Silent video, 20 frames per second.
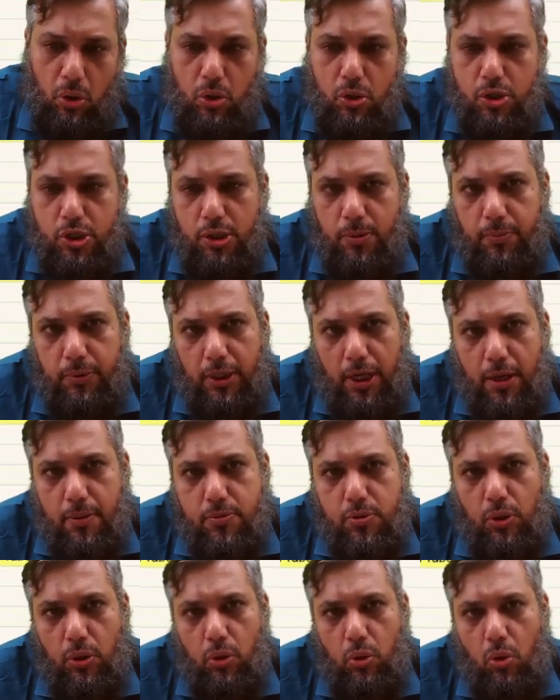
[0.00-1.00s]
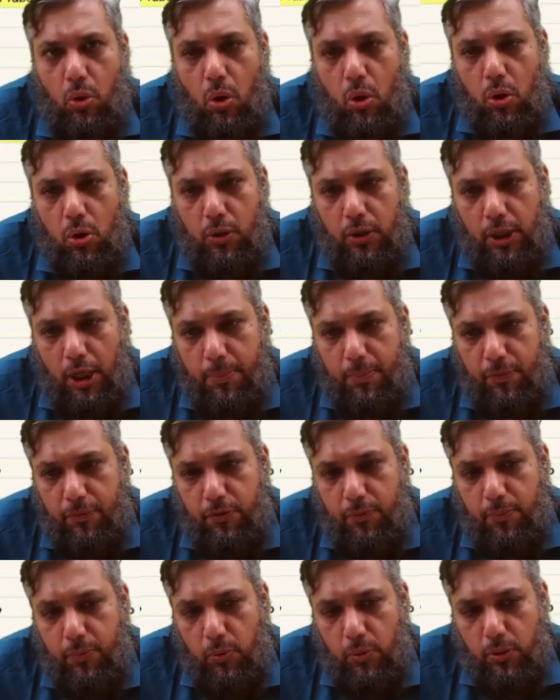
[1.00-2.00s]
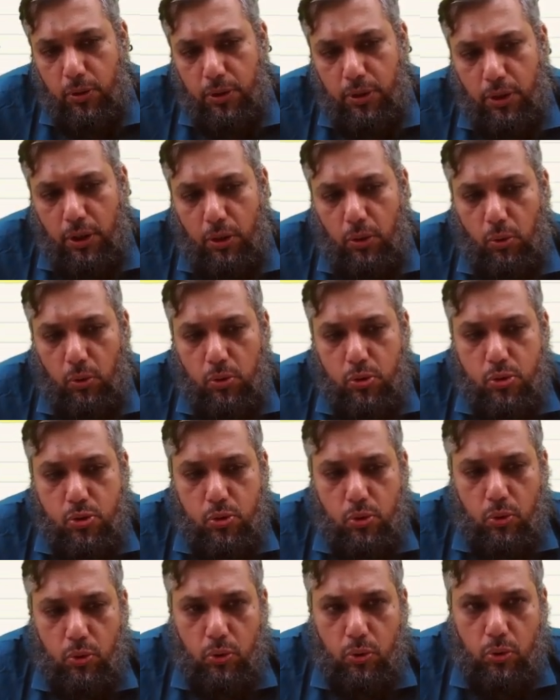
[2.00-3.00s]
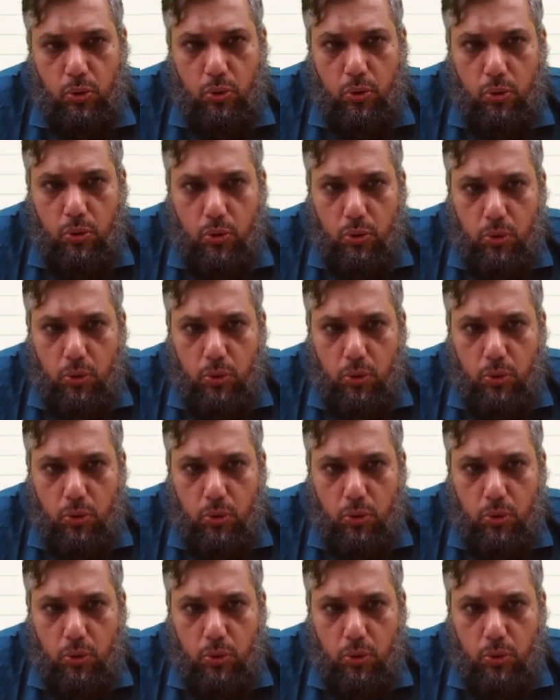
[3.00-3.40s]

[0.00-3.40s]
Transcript: or sometimes a wrong type of a pollen can also